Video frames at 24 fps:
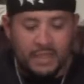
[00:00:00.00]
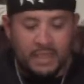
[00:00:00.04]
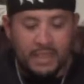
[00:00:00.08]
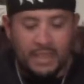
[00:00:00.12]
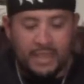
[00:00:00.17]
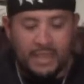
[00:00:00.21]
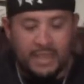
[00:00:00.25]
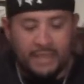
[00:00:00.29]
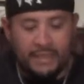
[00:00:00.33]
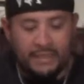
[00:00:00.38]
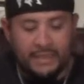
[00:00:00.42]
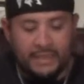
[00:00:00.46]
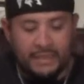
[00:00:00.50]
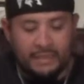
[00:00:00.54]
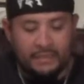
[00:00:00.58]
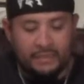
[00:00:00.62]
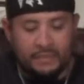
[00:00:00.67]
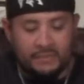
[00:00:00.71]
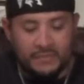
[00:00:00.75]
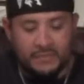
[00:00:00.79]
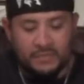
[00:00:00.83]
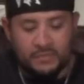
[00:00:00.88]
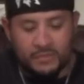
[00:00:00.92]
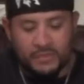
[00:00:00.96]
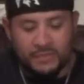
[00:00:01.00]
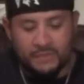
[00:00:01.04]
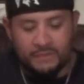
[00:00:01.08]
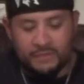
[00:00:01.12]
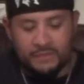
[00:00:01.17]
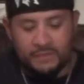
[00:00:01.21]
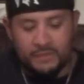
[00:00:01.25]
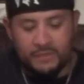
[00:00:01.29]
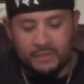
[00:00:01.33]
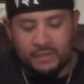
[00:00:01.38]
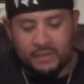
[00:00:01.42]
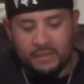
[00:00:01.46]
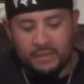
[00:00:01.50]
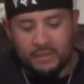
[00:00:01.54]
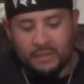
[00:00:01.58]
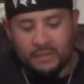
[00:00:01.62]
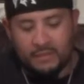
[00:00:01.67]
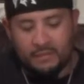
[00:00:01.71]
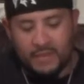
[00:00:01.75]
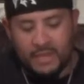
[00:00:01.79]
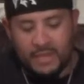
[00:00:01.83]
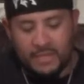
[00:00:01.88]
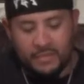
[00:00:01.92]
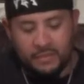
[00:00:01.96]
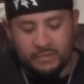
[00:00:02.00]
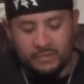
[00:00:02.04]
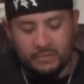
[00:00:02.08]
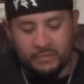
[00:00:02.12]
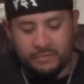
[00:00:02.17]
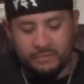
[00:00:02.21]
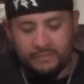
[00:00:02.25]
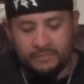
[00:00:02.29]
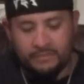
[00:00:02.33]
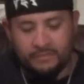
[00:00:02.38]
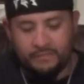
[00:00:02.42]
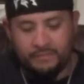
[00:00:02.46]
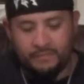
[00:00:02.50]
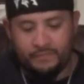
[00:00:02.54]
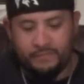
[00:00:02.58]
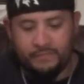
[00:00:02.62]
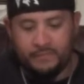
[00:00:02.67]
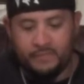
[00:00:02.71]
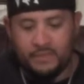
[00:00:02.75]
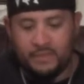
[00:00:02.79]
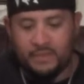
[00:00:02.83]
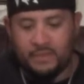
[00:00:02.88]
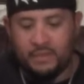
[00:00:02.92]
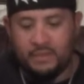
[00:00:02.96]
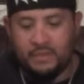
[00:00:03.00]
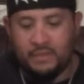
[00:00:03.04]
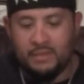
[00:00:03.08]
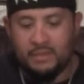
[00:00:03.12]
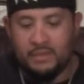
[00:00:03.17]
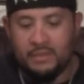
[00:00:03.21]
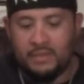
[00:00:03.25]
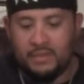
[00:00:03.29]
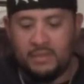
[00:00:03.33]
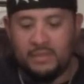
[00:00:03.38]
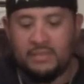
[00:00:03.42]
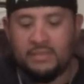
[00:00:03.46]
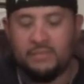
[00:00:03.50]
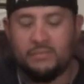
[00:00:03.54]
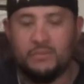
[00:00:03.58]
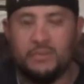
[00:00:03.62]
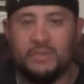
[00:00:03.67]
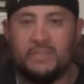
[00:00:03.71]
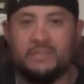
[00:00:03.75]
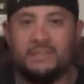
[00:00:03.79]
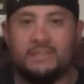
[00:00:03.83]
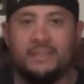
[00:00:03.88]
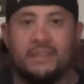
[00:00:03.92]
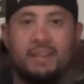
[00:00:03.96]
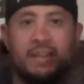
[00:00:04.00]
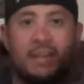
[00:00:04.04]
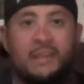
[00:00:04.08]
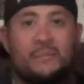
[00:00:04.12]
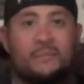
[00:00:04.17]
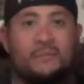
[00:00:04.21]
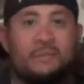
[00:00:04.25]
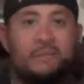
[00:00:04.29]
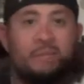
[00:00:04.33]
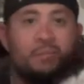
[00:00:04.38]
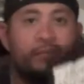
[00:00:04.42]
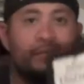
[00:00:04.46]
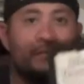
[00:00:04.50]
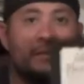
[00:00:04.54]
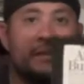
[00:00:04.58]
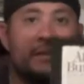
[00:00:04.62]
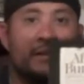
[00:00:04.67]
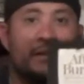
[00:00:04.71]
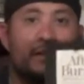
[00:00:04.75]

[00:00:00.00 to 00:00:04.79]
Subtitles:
And that comes with the manual, as well as the game with a pretty